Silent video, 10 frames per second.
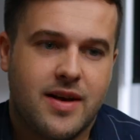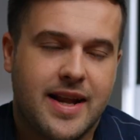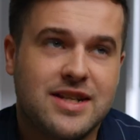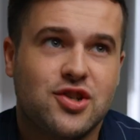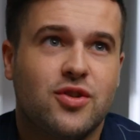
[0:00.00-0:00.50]

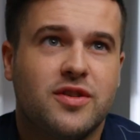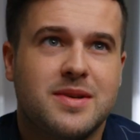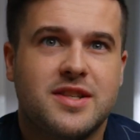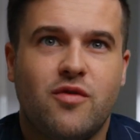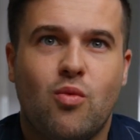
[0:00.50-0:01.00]
And I just thought to
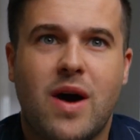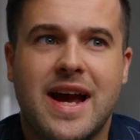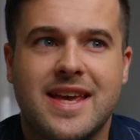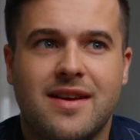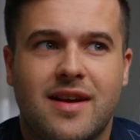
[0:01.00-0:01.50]
myself,
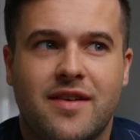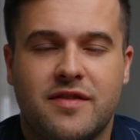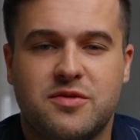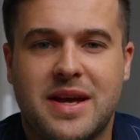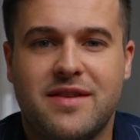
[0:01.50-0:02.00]
why, if
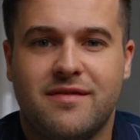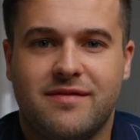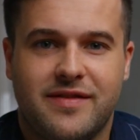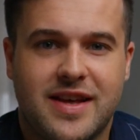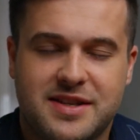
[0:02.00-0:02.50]
I've spent
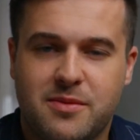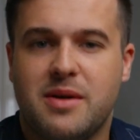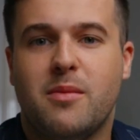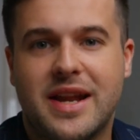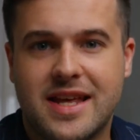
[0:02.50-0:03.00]
this amount
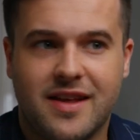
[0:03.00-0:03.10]
of money,